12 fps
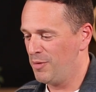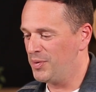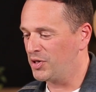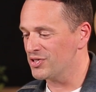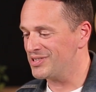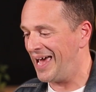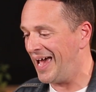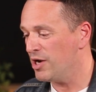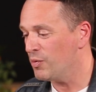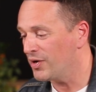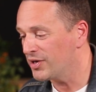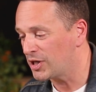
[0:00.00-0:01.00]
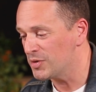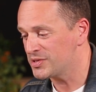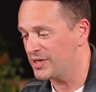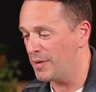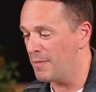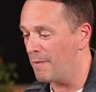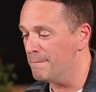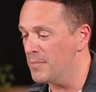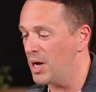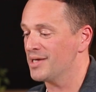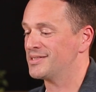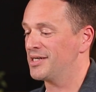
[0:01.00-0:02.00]
because anyone who comes to him
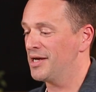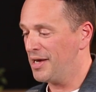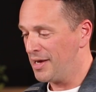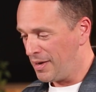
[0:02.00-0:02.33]
must